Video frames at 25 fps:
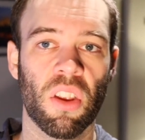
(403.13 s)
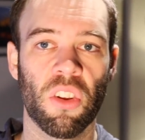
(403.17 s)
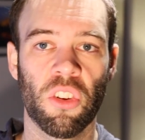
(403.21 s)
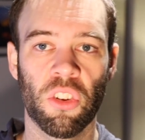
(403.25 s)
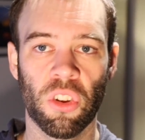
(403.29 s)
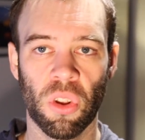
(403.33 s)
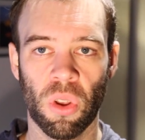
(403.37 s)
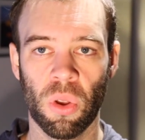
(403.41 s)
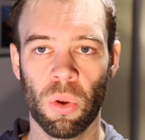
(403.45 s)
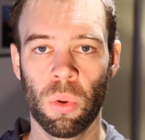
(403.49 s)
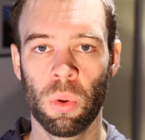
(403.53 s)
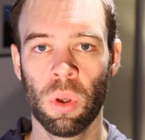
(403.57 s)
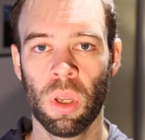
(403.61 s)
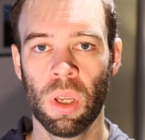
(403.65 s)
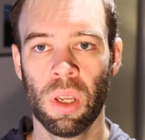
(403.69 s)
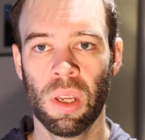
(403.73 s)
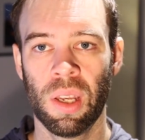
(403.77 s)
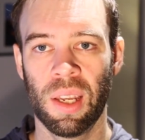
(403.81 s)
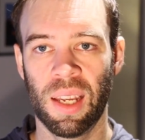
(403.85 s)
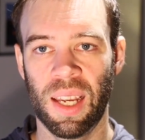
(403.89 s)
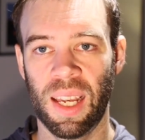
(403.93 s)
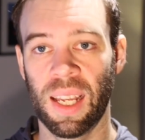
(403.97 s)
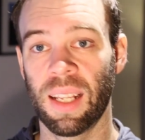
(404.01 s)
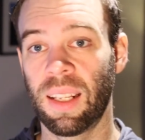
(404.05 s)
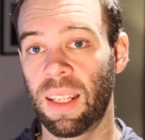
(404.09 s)
So
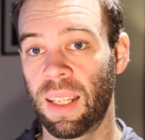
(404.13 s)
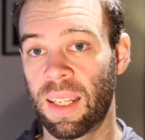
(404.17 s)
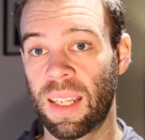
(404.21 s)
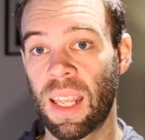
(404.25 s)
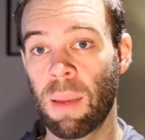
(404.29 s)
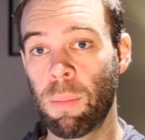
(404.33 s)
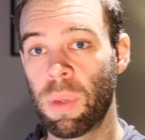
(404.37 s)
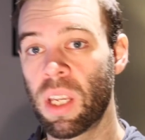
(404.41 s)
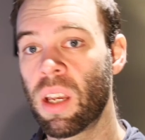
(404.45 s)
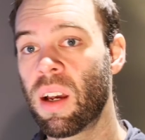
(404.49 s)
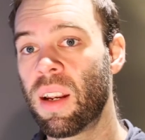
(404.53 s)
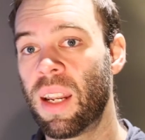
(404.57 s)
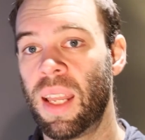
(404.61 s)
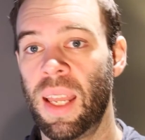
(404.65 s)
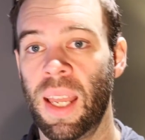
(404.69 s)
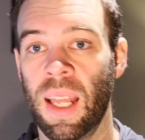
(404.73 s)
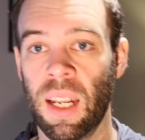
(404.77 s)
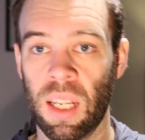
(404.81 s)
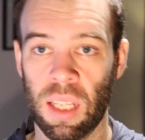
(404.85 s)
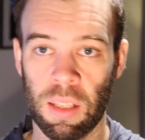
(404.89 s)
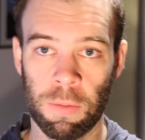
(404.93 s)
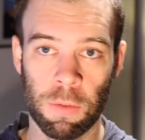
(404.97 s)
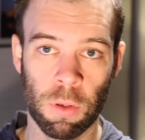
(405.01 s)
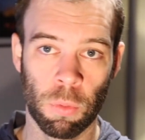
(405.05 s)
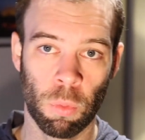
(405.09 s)
it can be kind of
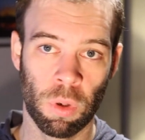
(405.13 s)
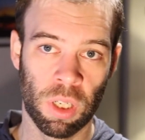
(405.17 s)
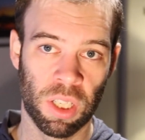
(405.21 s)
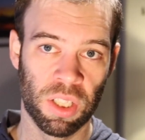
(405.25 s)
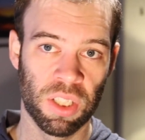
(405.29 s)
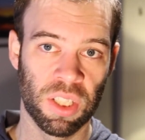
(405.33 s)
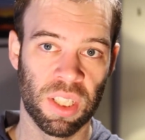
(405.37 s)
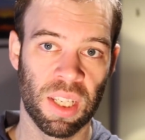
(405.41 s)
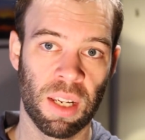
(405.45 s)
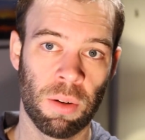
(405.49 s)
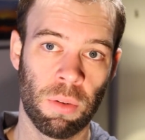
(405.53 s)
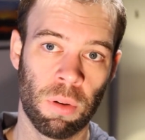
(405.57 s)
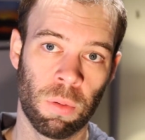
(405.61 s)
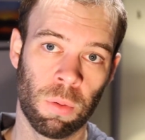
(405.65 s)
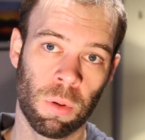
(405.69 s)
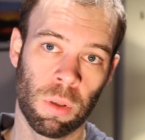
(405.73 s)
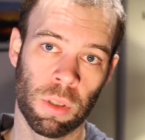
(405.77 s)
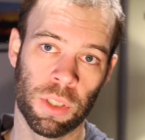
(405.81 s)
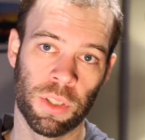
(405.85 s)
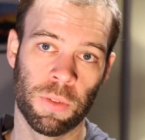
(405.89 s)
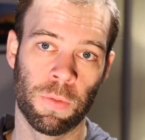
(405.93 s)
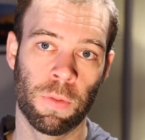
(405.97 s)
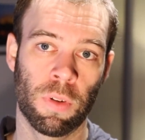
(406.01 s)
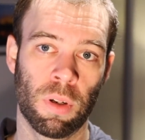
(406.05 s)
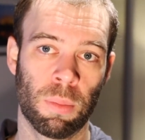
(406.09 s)
handy if you're wanting to get
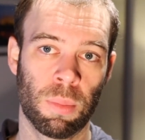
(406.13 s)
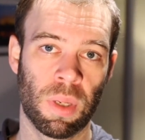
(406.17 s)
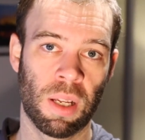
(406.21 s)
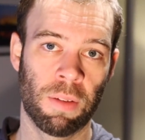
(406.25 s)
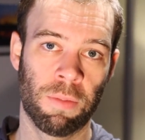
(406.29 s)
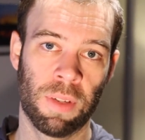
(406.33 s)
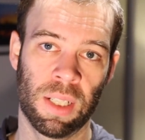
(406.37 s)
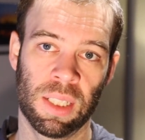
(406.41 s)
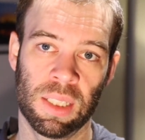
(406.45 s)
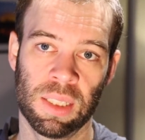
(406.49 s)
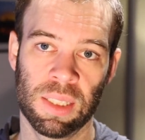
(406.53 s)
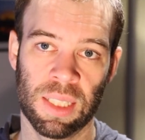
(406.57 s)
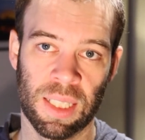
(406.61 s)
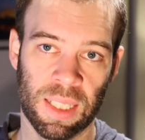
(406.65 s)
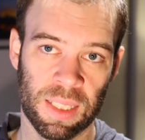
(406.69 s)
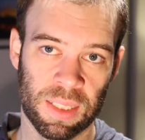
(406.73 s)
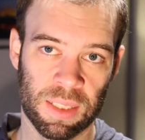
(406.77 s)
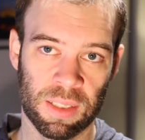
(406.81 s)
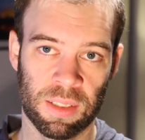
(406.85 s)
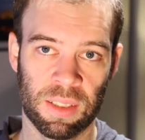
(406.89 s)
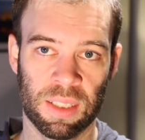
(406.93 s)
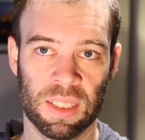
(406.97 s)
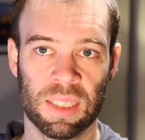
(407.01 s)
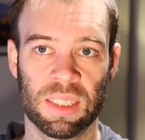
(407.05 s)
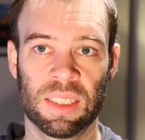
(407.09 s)
rewards from a
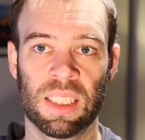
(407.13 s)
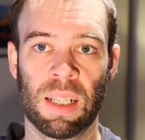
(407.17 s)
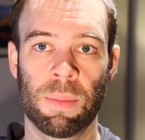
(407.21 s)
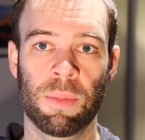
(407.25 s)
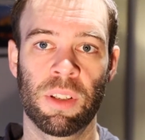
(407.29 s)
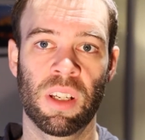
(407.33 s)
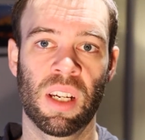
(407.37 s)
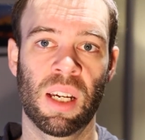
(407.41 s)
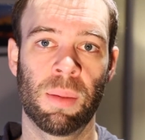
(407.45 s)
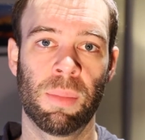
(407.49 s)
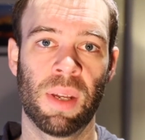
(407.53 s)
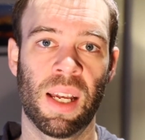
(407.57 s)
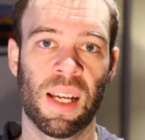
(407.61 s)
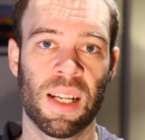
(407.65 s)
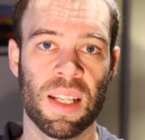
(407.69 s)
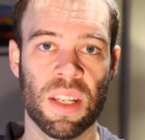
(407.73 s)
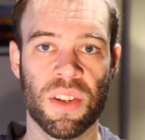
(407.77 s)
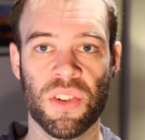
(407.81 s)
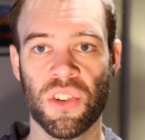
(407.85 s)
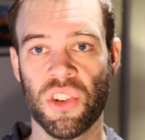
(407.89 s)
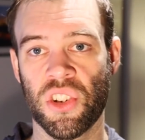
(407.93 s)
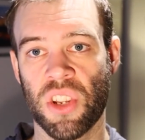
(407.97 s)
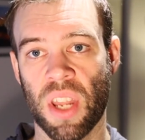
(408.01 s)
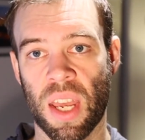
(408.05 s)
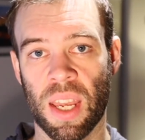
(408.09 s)
validator at the same time as
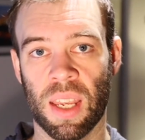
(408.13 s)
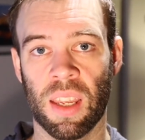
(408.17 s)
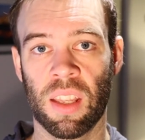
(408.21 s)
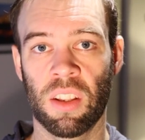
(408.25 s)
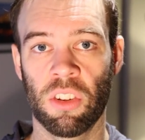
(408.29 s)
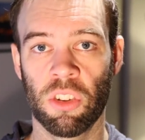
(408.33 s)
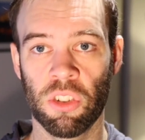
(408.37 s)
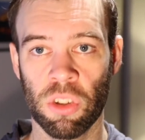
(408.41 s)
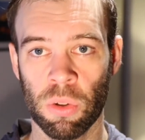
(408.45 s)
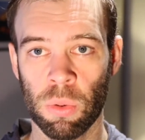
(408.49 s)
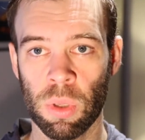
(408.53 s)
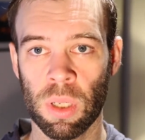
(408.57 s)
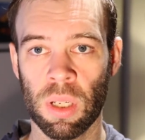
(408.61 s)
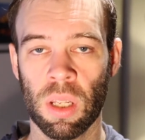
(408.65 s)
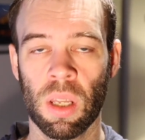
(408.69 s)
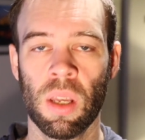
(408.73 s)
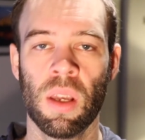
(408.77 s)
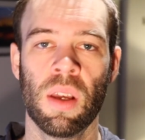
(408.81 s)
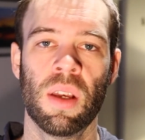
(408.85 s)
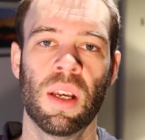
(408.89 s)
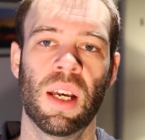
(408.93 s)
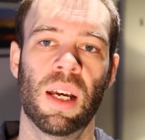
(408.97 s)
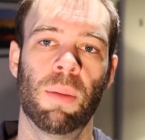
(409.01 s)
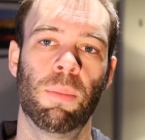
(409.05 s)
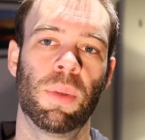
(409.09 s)
staking to it,
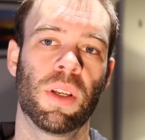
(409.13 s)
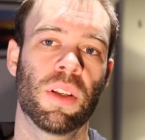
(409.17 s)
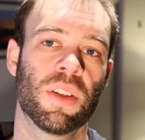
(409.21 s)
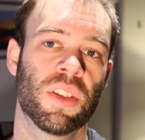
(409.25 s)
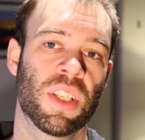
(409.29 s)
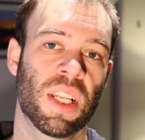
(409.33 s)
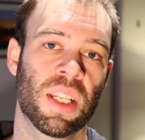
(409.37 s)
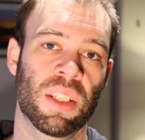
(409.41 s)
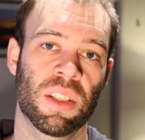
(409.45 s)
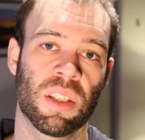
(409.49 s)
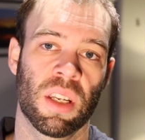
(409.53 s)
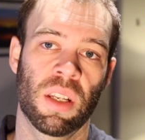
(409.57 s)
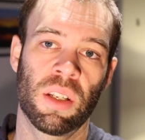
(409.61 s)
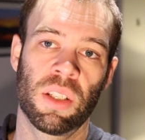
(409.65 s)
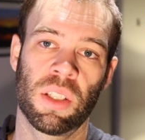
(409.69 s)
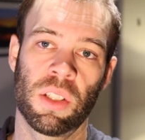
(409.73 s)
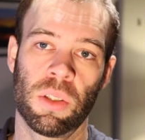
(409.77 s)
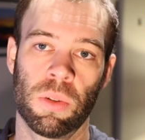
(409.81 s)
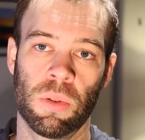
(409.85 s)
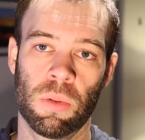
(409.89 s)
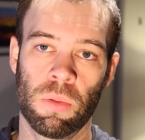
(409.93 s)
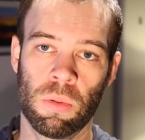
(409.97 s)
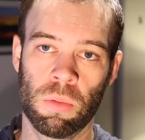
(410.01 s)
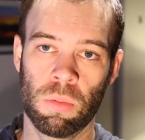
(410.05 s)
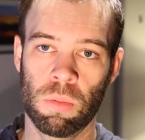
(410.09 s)
because that's going
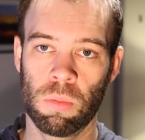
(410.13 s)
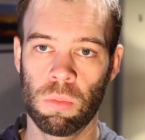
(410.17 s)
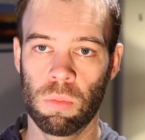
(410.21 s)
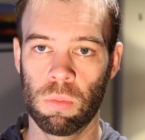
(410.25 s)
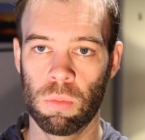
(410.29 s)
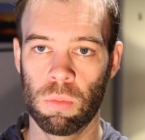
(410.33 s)
to